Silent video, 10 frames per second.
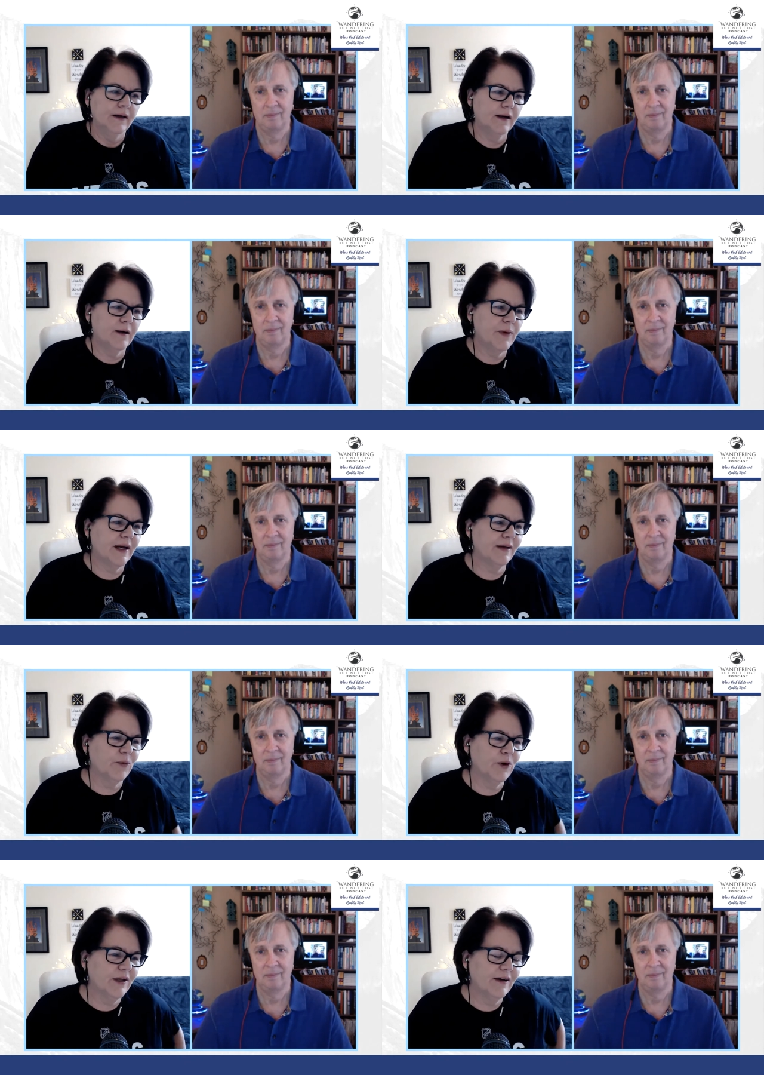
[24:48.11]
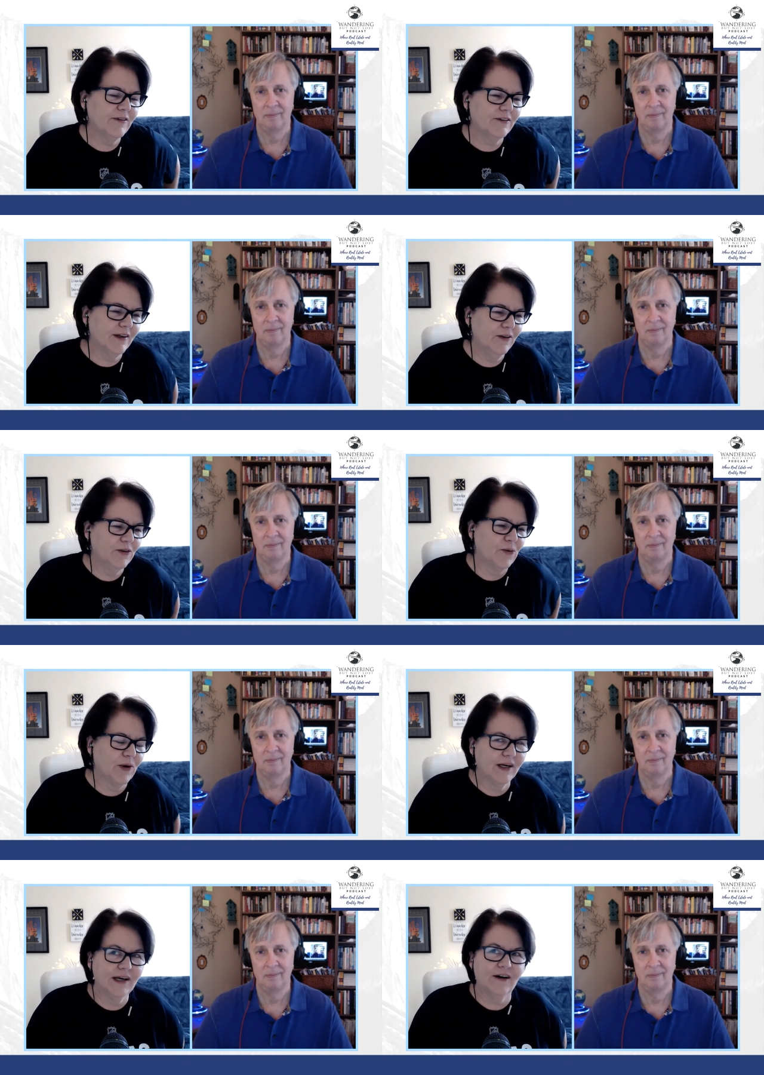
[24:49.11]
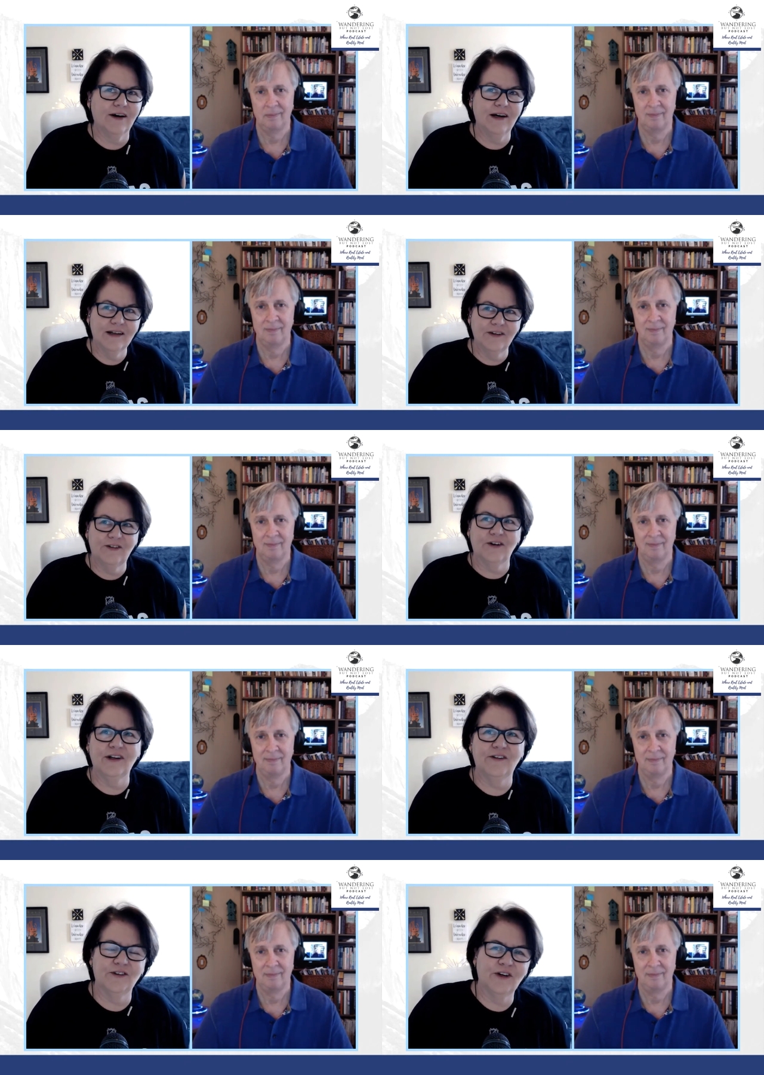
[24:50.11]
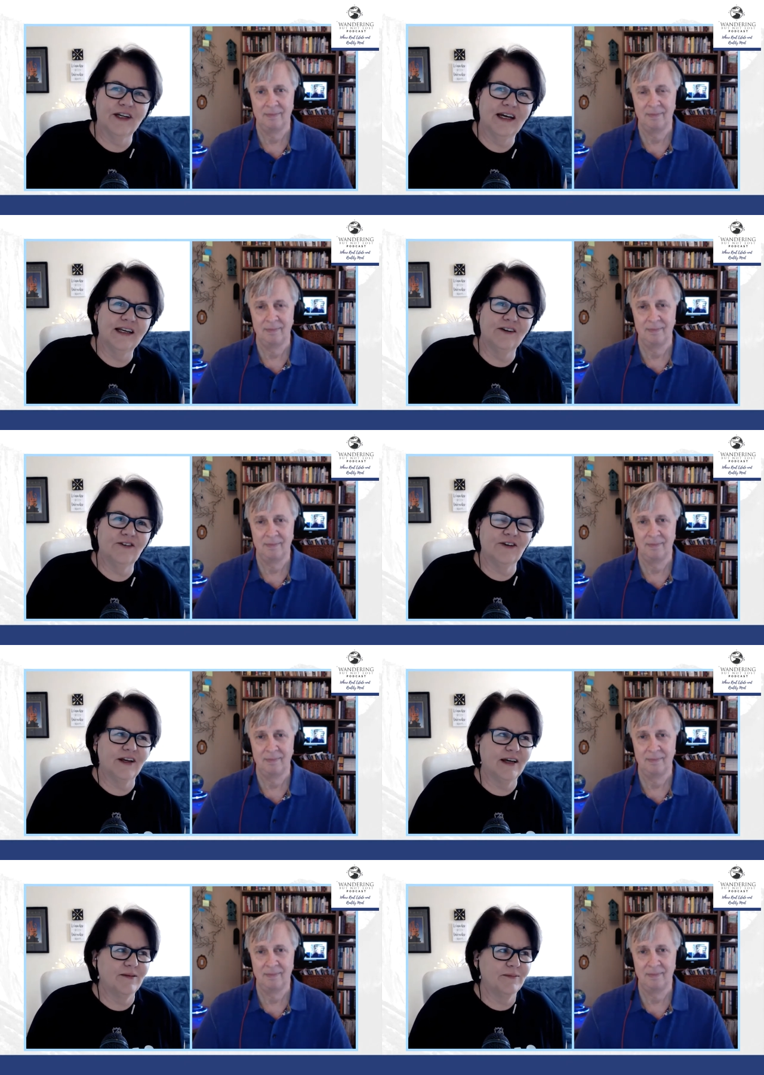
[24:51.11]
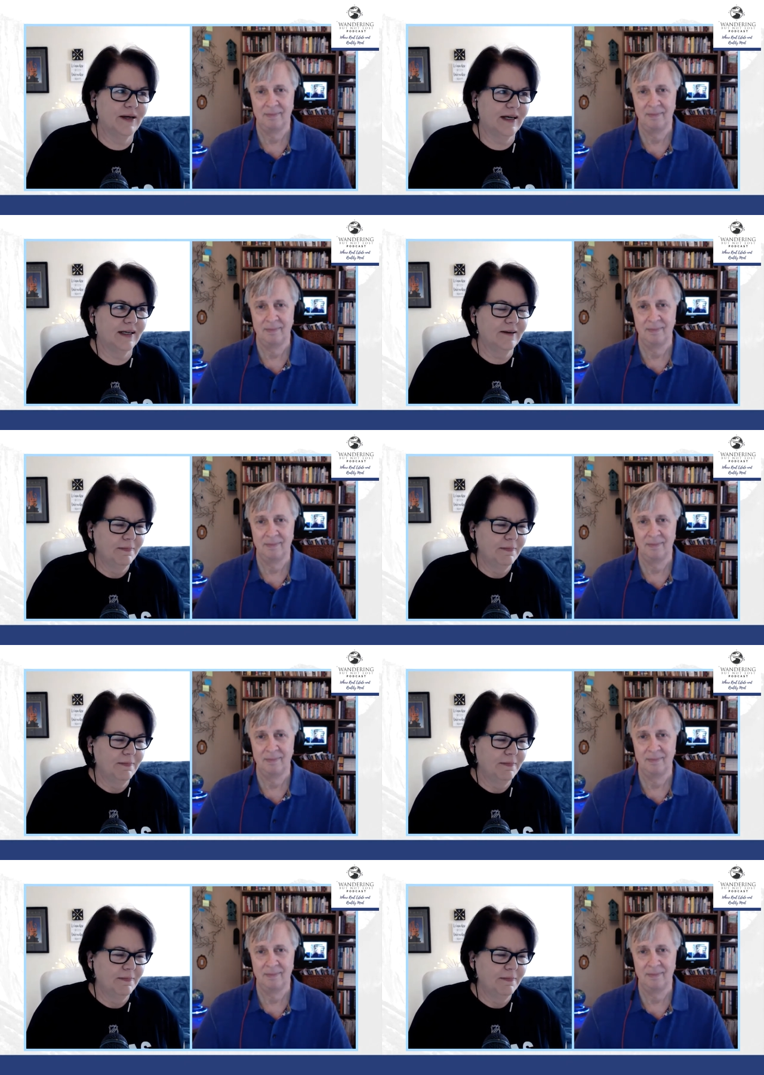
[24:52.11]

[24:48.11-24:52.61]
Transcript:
Speaker 1: uh, but i will have to tell you the one i caught i started looking at yesterday matt